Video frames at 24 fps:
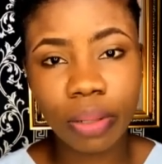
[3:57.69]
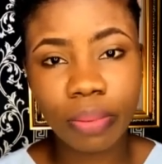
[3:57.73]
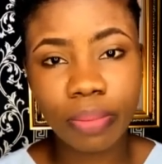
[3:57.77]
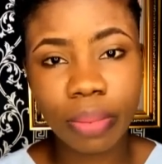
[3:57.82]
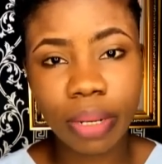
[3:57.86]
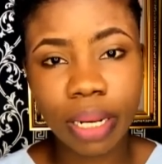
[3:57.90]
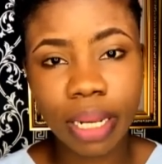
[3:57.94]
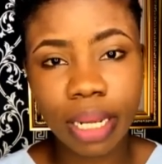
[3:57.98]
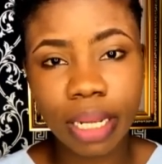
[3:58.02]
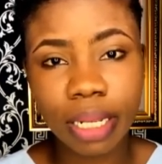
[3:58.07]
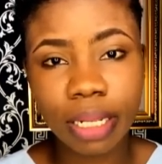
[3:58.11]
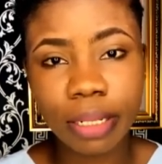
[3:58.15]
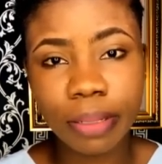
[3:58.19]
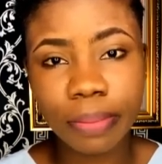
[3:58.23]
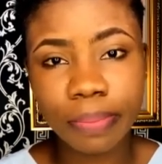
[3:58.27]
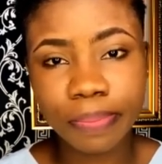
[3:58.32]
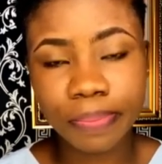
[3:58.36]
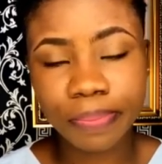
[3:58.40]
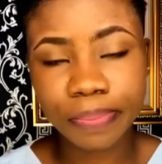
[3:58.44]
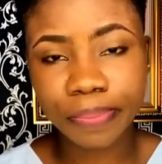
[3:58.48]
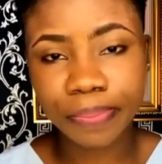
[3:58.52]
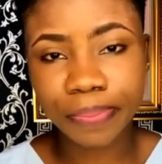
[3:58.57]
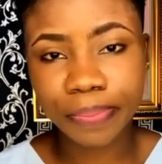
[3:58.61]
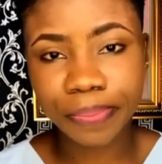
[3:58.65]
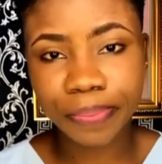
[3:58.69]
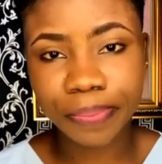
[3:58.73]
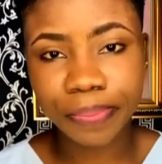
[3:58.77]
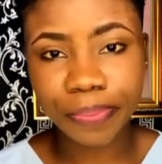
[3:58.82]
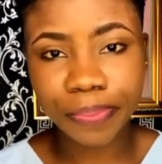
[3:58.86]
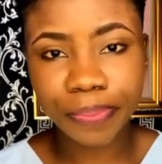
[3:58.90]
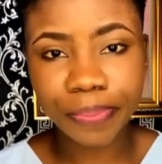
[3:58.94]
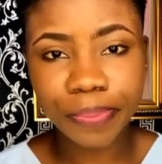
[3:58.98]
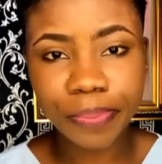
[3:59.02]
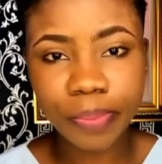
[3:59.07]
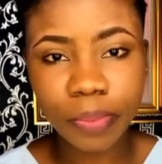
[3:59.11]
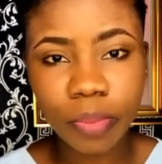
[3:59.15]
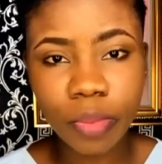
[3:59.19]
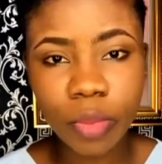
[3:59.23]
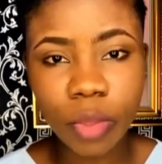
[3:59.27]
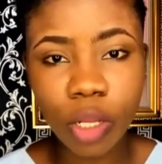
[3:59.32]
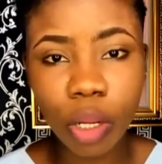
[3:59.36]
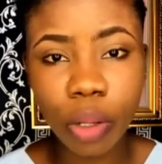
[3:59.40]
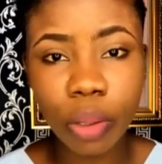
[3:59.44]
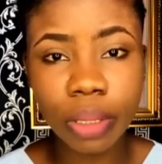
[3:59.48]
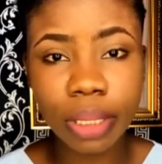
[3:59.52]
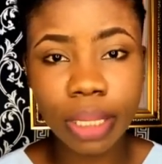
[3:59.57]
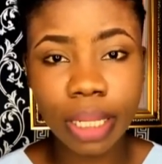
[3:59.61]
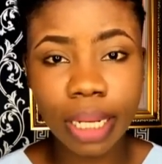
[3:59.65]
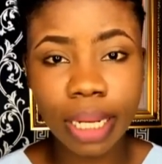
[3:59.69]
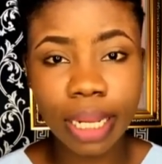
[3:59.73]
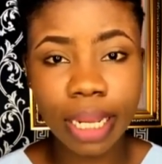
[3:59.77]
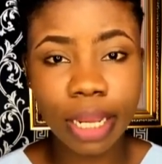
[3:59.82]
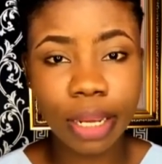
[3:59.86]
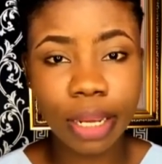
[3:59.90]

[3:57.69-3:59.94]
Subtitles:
applied on the layer